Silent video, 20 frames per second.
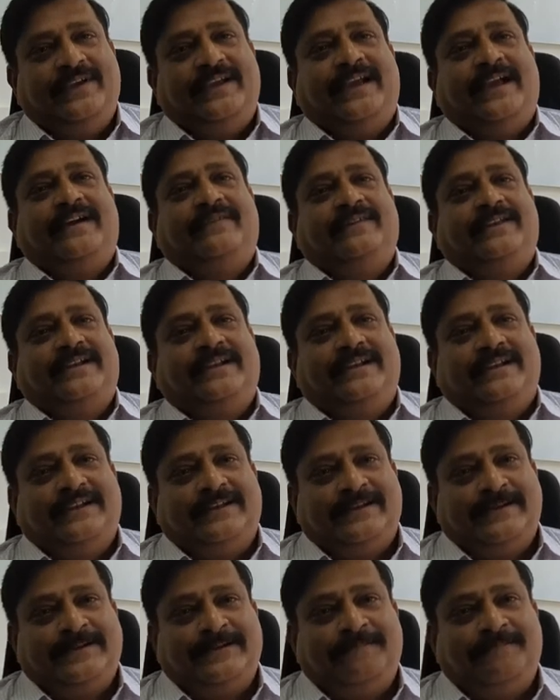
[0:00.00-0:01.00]
we have that
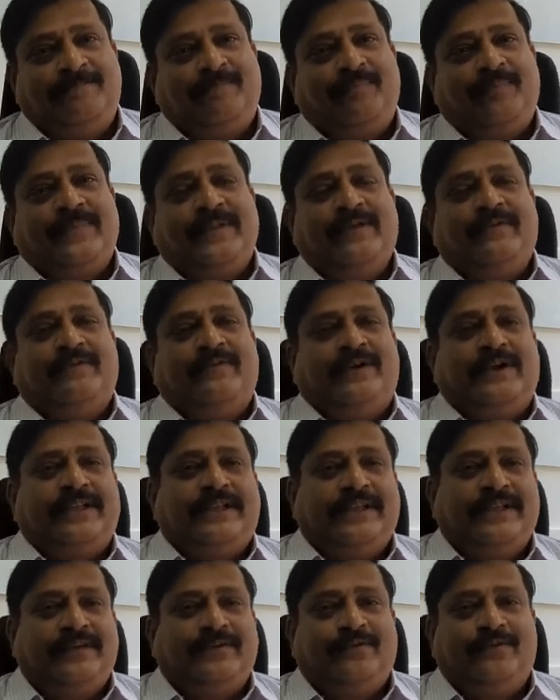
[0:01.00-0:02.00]

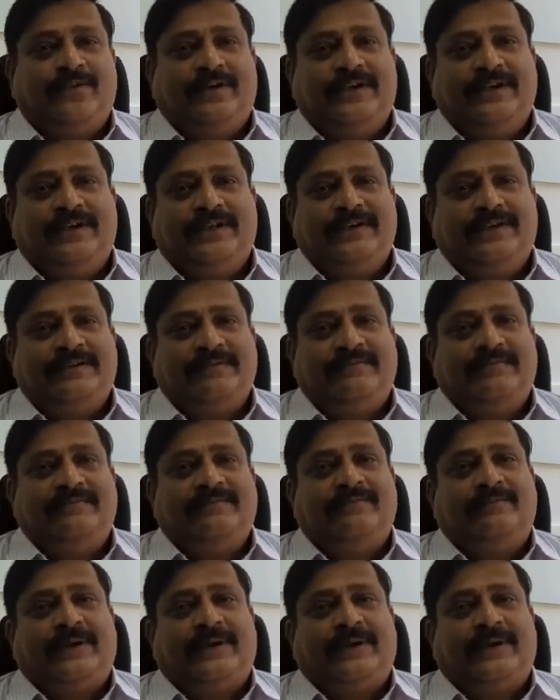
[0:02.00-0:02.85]
good